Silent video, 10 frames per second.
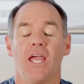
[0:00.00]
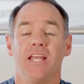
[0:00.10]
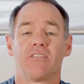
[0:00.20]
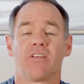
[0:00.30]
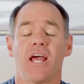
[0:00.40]

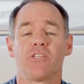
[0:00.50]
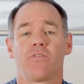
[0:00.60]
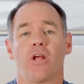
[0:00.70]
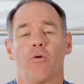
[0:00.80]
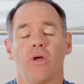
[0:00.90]
In today's
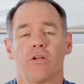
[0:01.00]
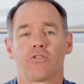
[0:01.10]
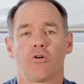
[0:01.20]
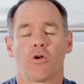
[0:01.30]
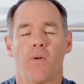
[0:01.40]
video, we're going
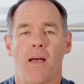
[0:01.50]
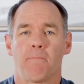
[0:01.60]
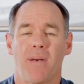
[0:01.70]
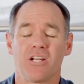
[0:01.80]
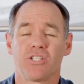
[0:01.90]
to talk
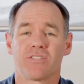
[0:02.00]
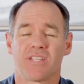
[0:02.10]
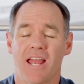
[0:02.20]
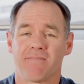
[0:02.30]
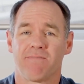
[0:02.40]
about
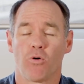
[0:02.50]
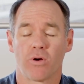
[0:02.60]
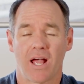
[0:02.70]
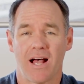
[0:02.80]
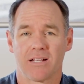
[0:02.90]
budgets and
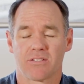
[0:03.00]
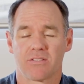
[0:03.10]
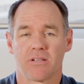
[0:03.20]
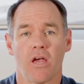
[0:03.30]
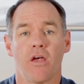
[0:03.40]

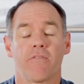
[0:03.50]
forecasts.